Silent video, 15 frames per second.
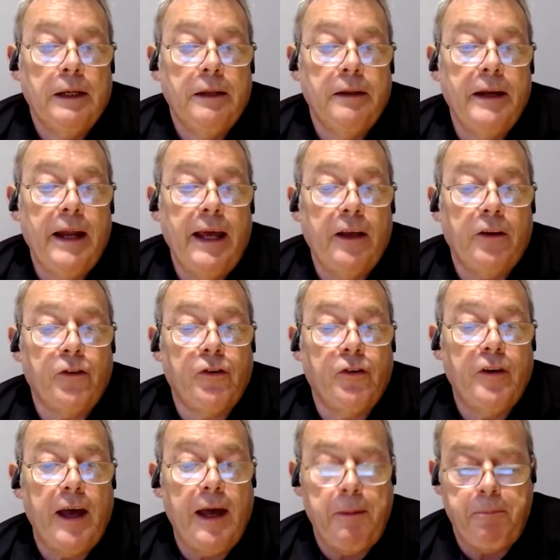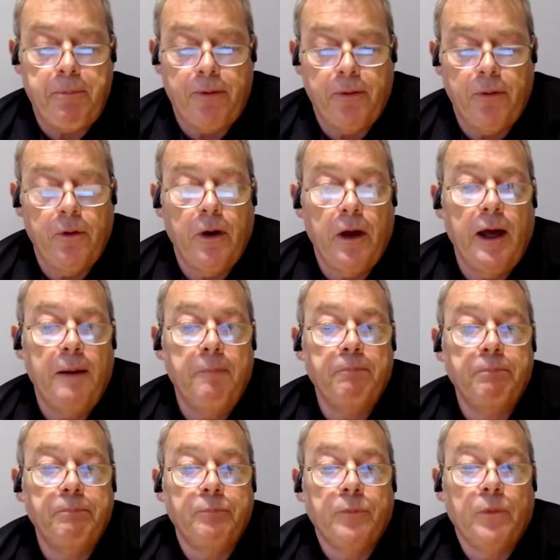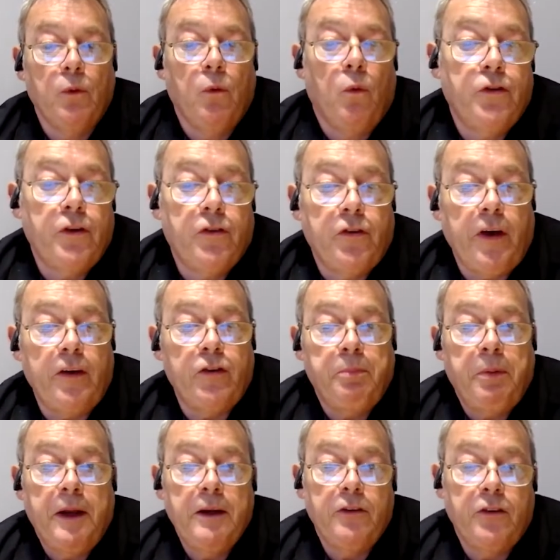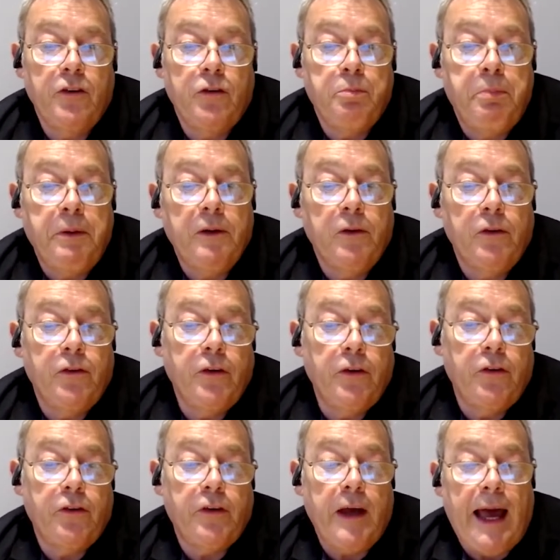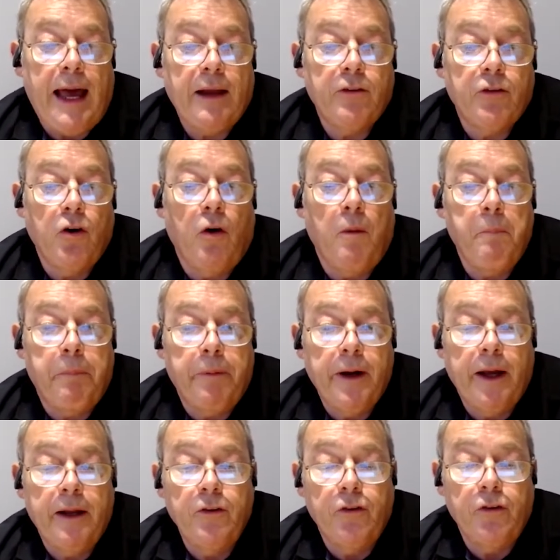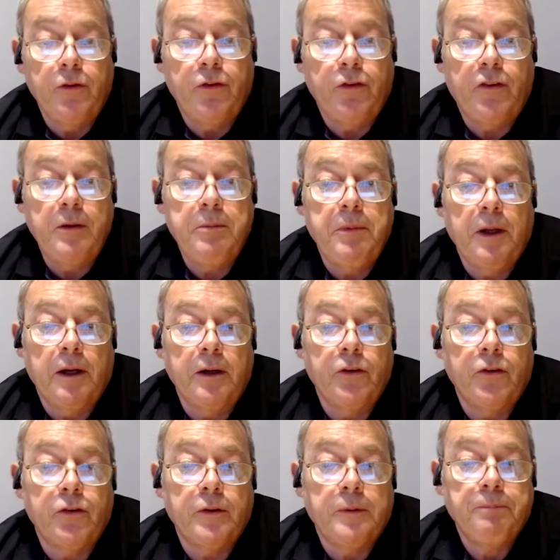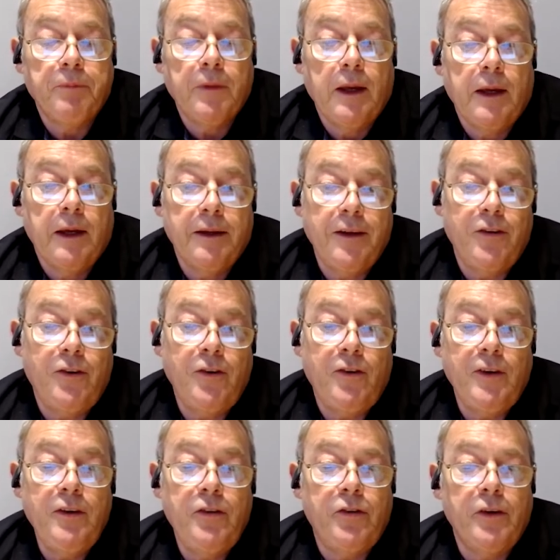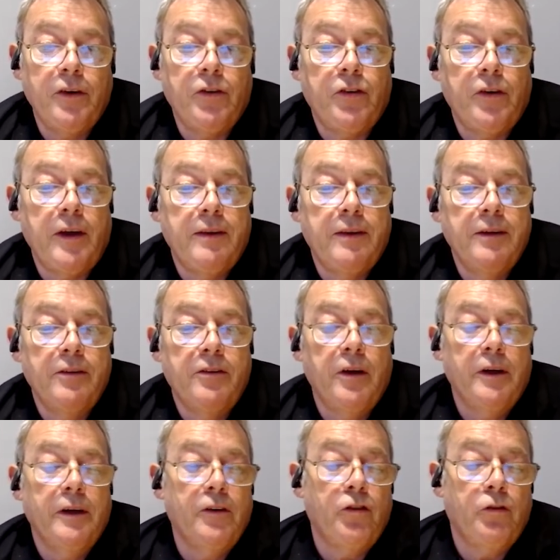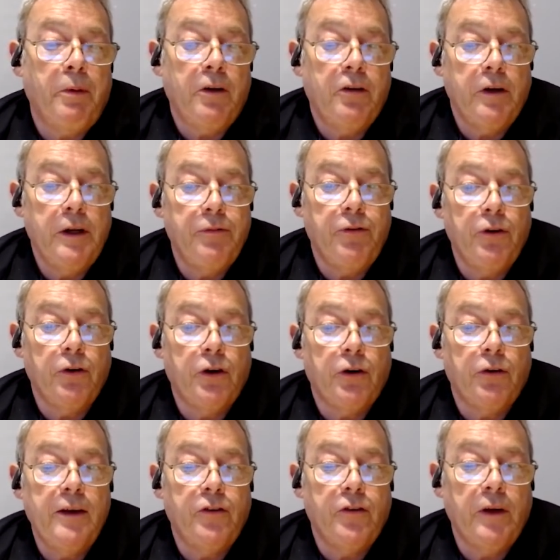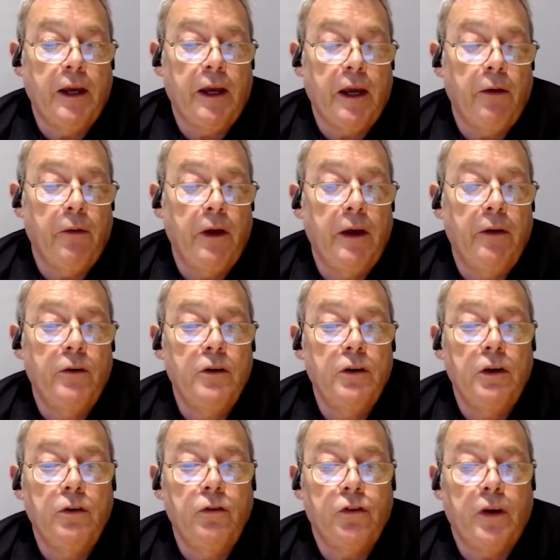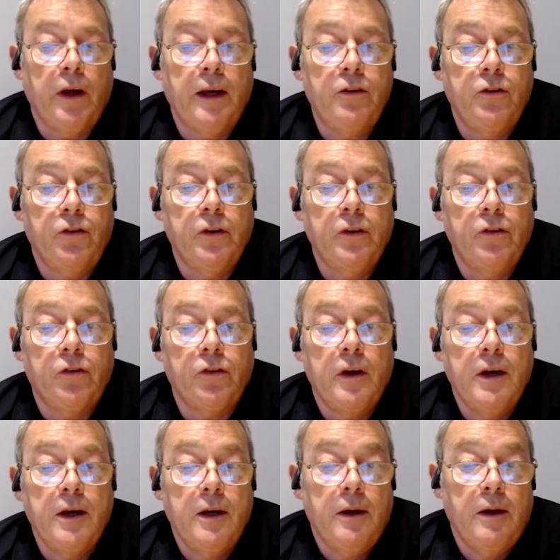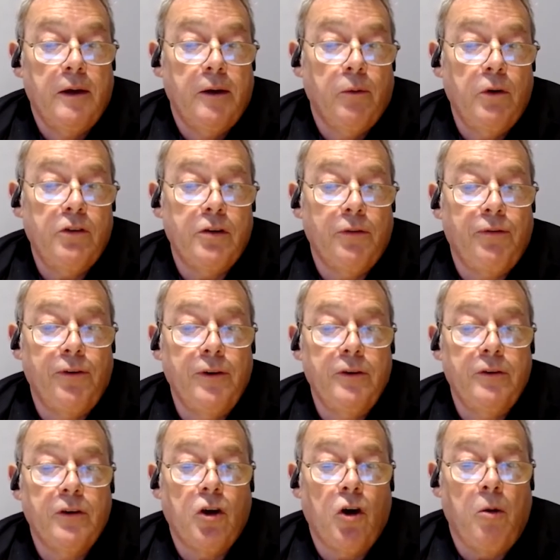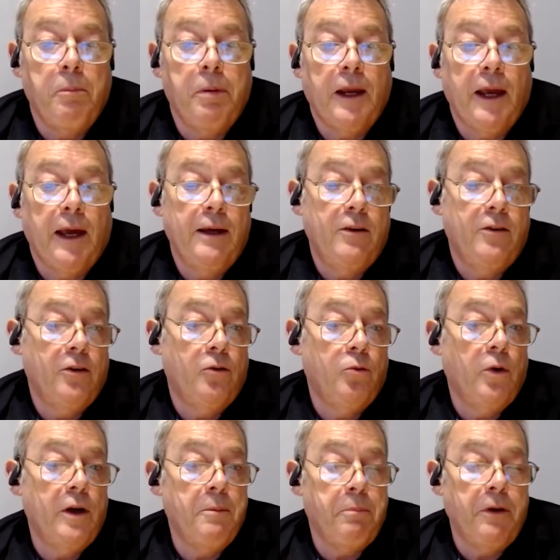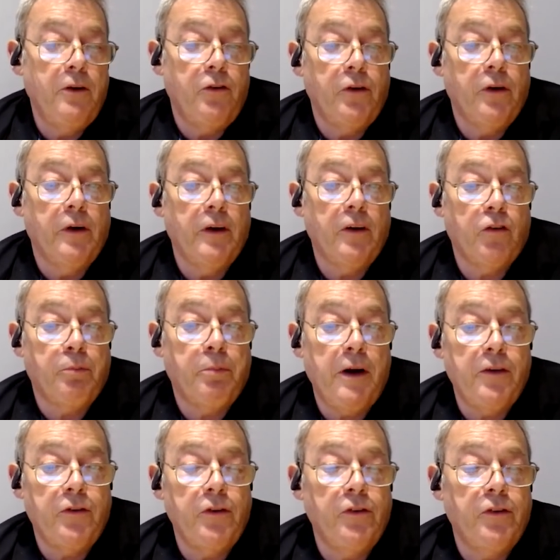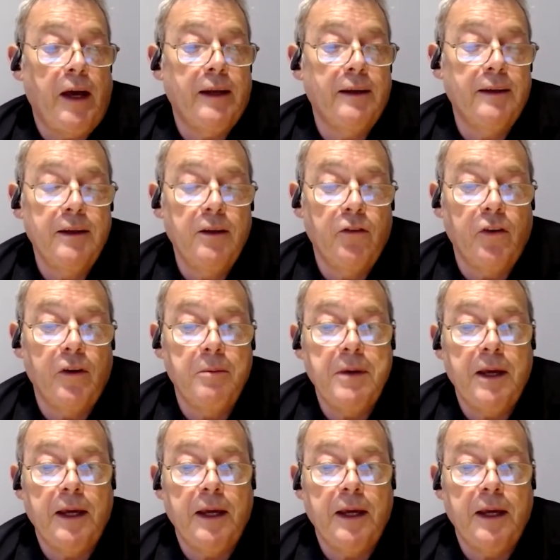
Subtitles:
The next step, once a test bench is built, is to add comprehensive stimulus. This is easier said than done, especially if you're creating coherent use cases, which are further complicated when PCI Express is added into the